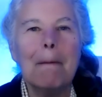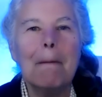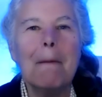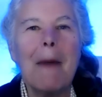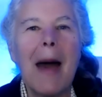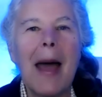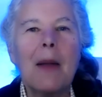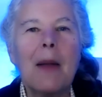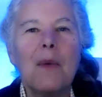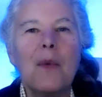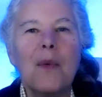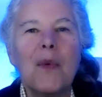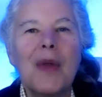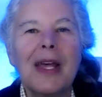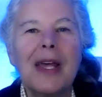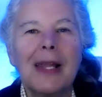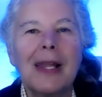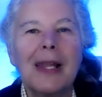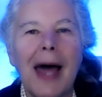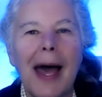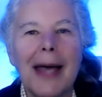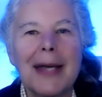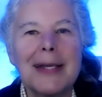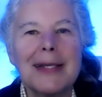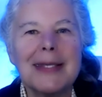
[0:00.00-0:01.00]
I
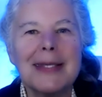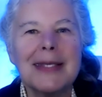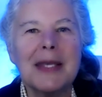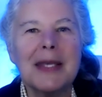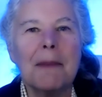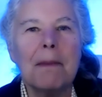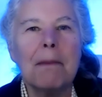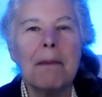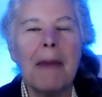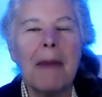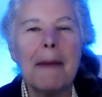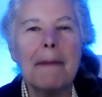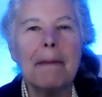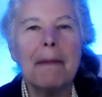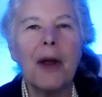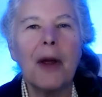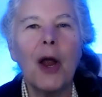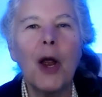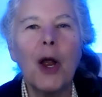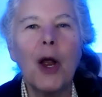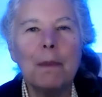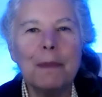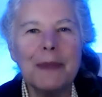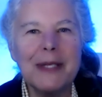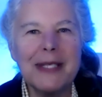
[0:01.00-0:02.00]
realized that my
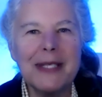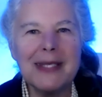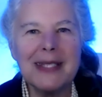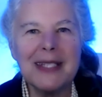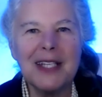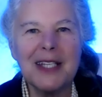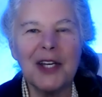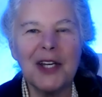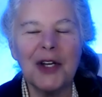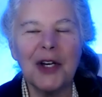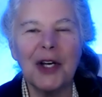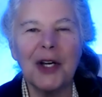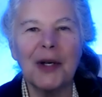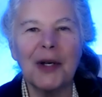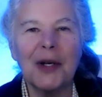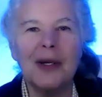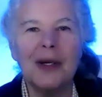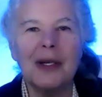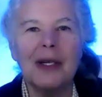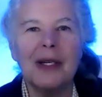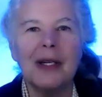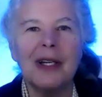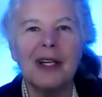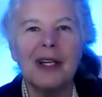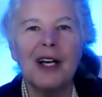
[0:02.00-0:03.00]
purpose here
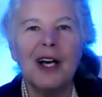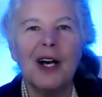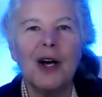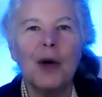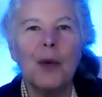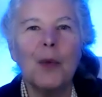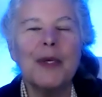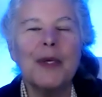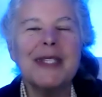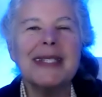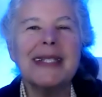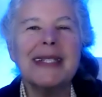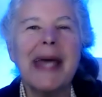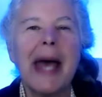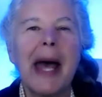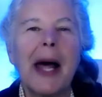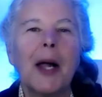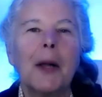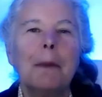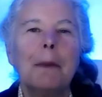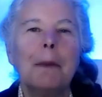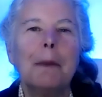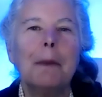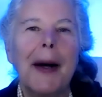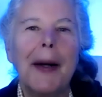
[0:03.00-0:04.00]
was to
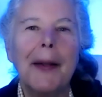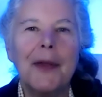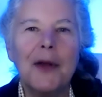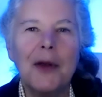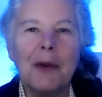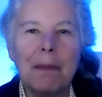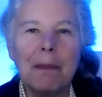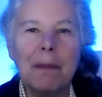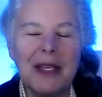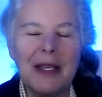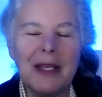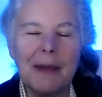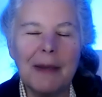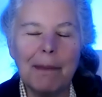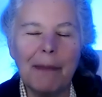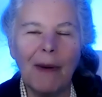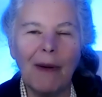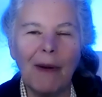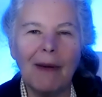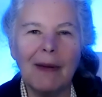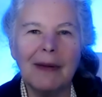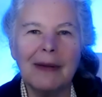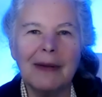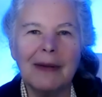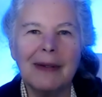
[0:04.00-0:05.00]
help other
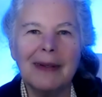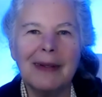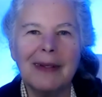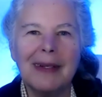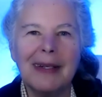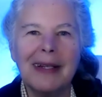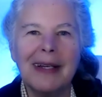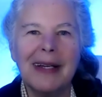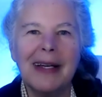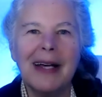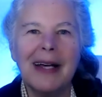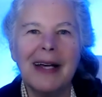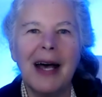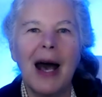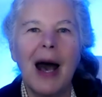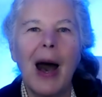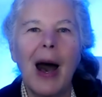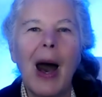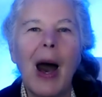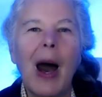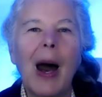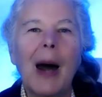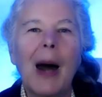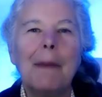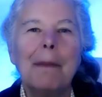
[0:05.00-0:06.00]
people
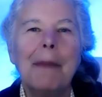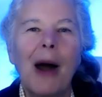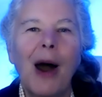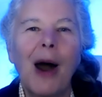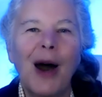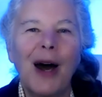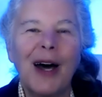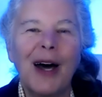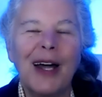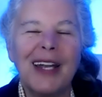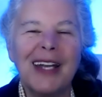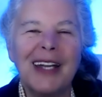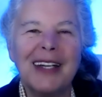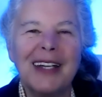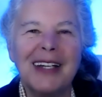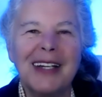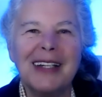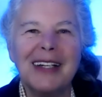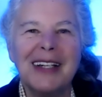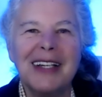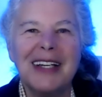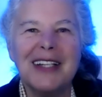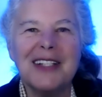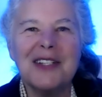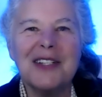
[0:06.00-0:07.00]
hop on
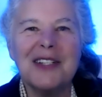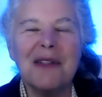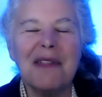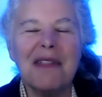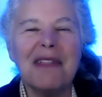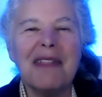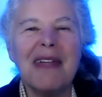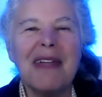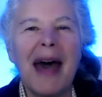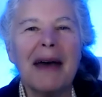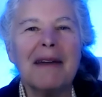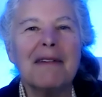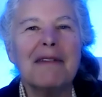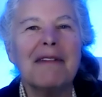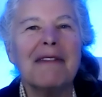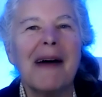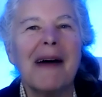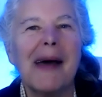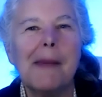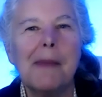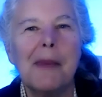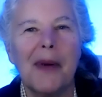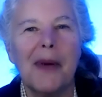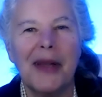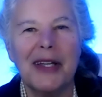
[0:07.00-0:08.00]
to that
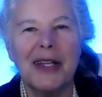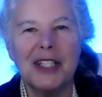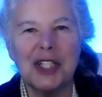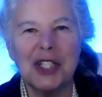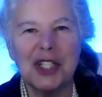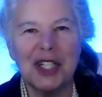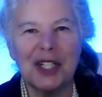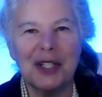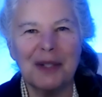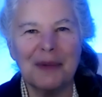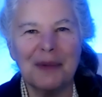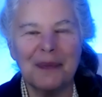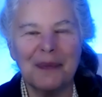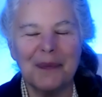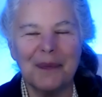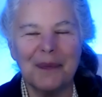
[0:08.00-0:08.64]
vibration.